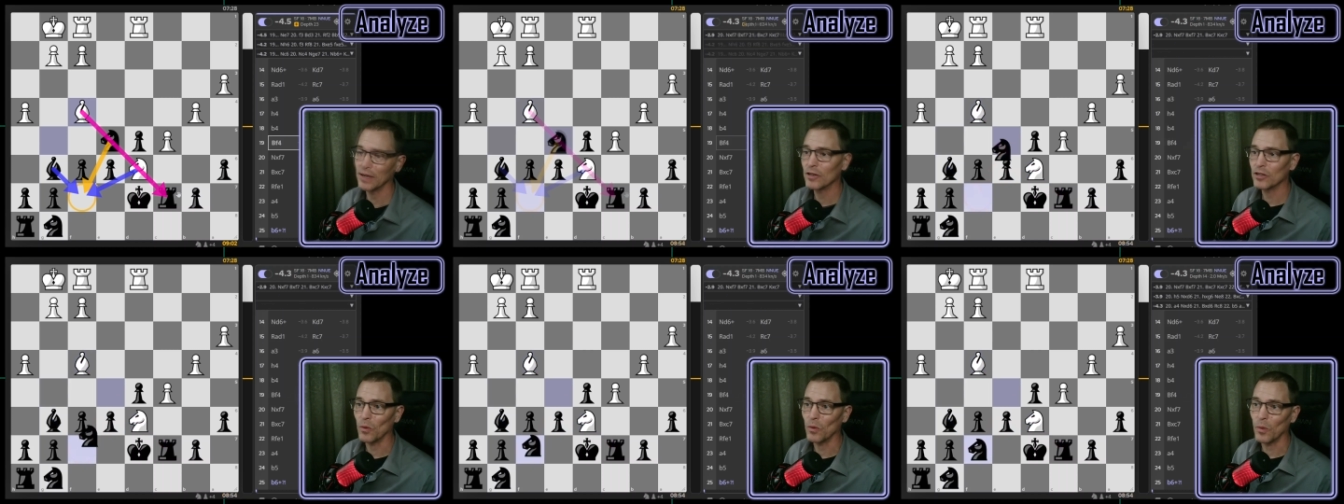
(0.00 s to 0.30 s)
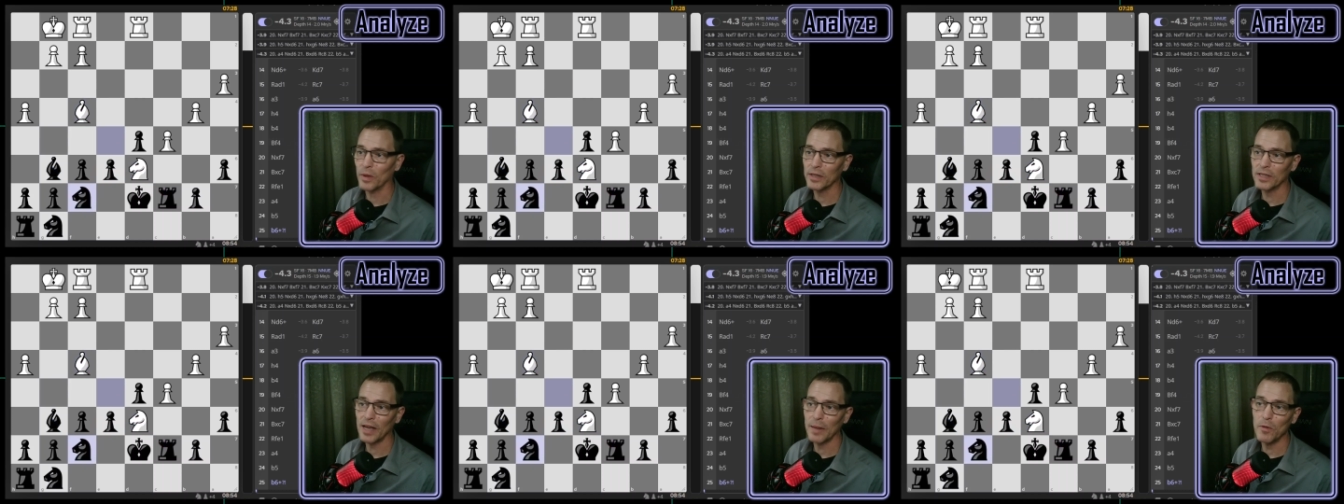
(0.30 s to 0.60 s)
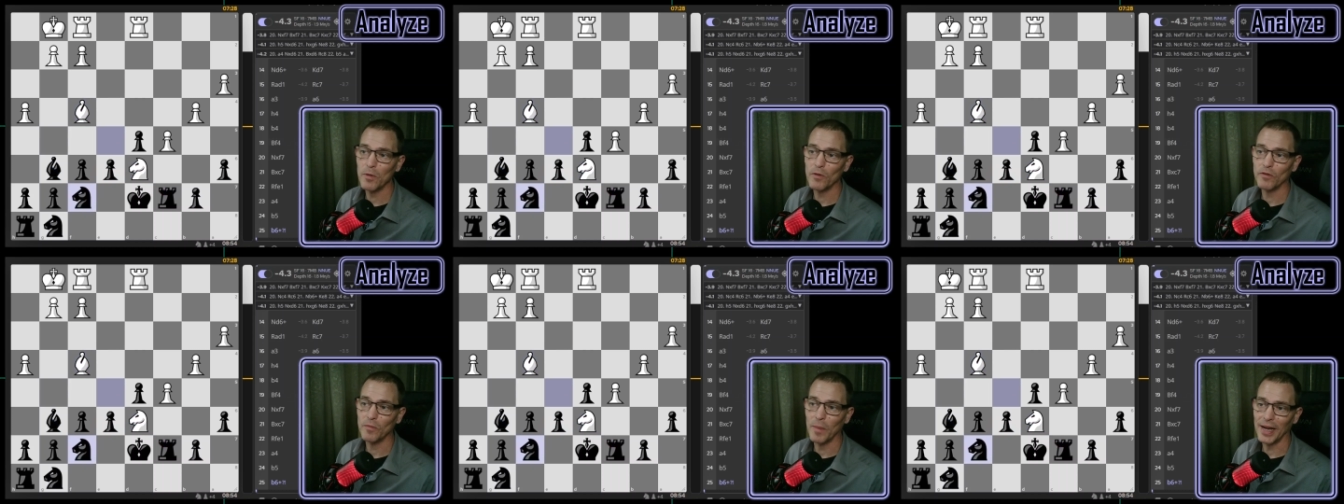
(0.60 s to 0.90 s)
So once I
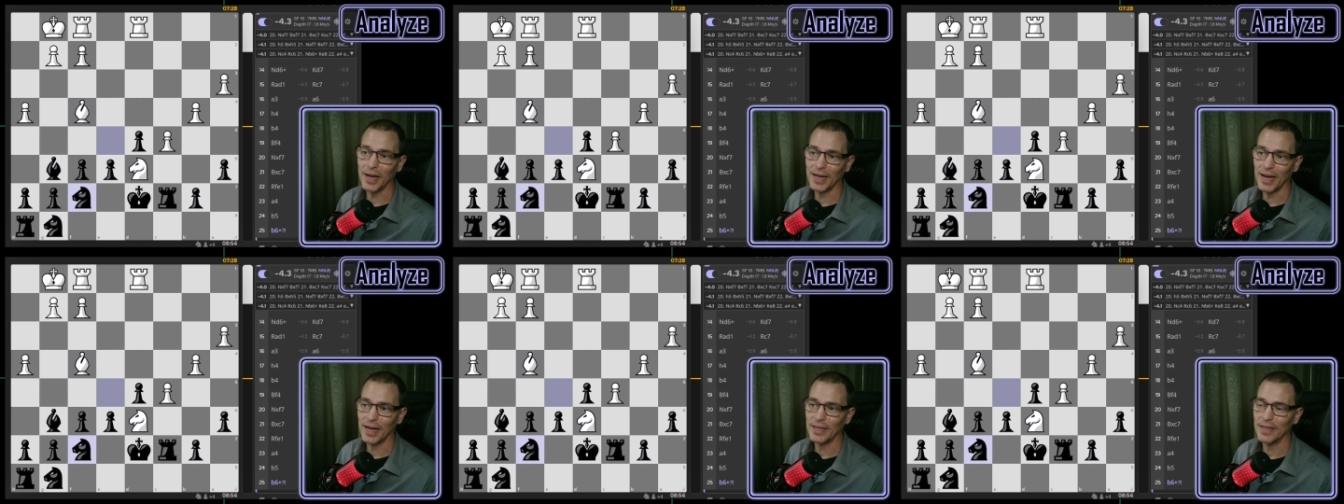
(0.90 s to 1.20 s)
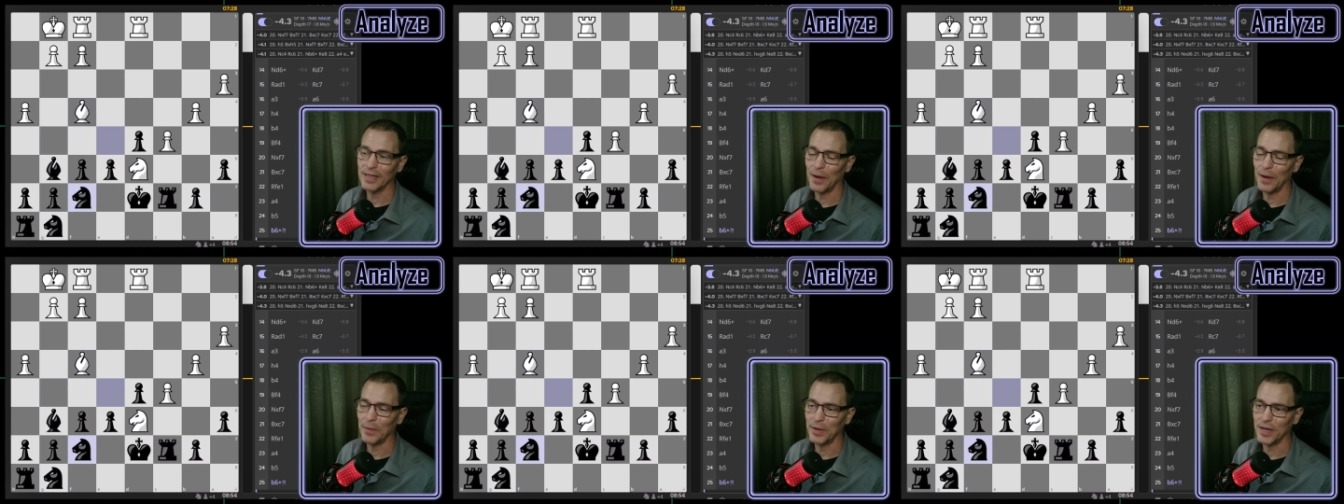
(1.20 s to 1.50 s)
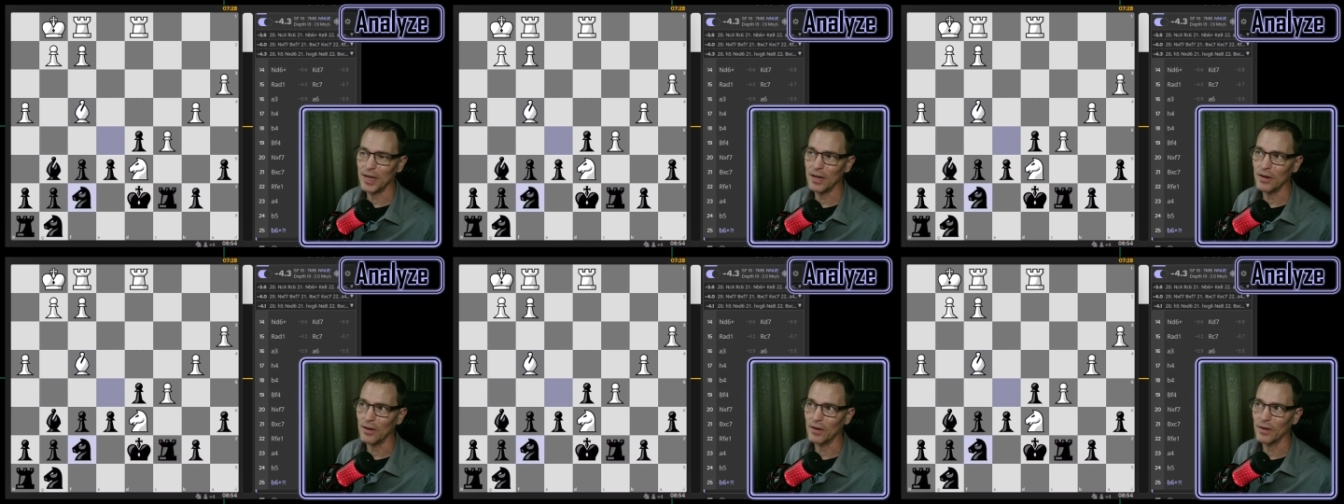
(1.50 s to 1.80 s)
moved my knight down
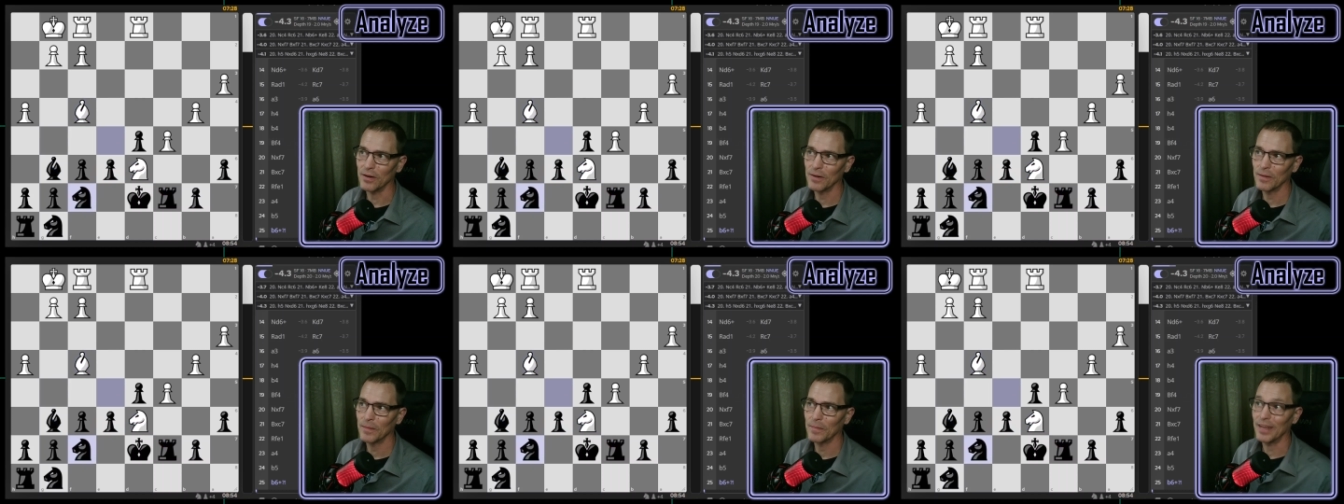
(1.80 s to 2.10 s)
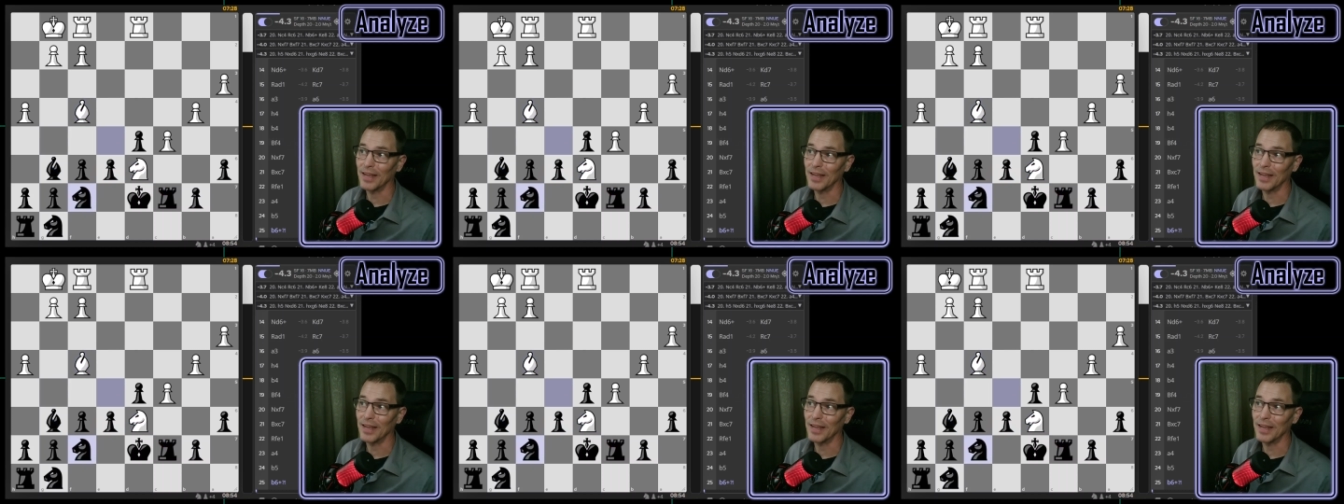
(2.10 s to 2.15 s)
here,